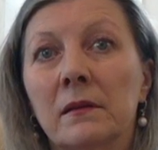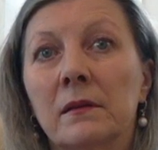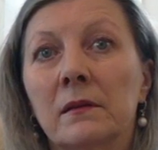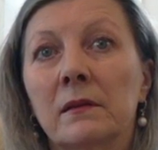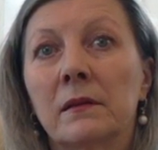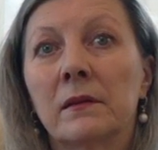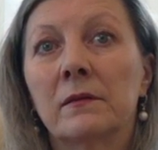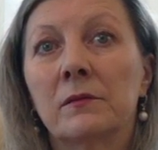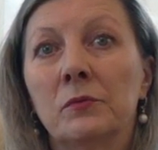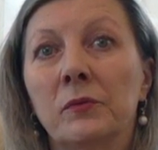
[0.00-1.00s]
a, uh, a
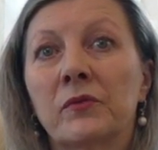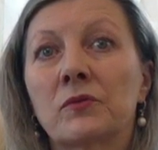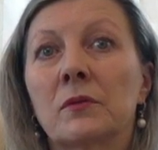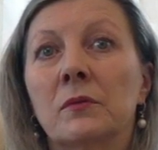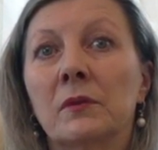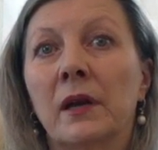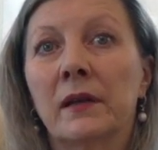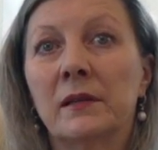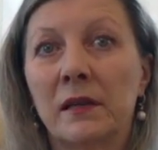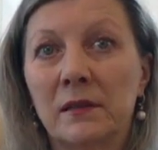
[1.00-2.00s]
uh, too strong
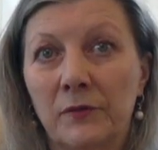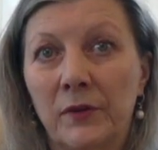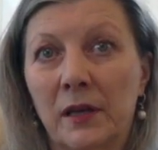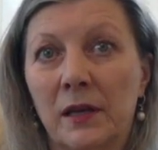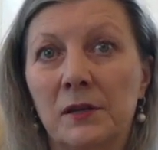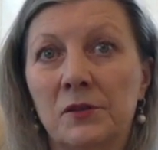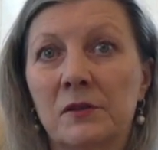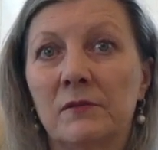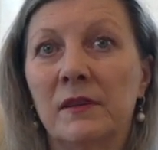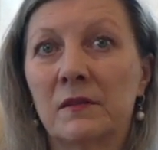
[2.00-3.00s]

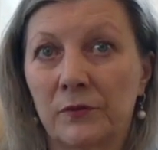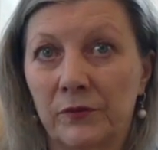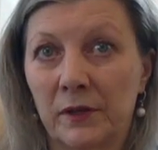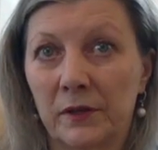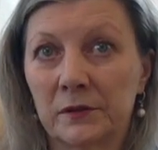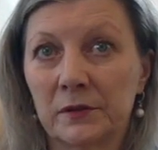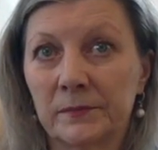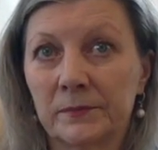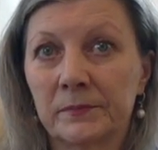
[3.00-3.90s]
identification with the father